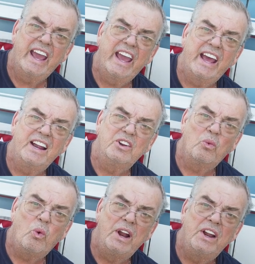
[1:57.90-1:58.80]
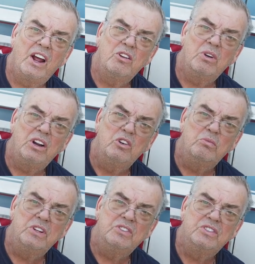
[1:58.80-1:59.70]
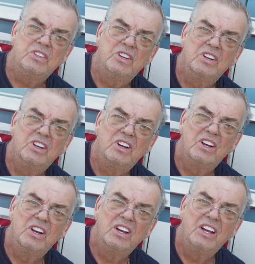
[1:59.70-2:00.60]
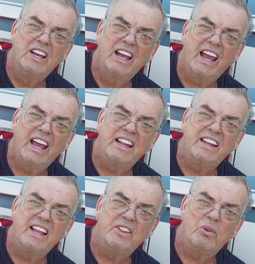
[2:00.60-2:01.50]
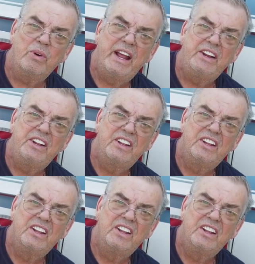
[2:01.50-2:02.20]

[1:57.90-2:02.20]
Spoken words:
And 100 lumens, and then the red,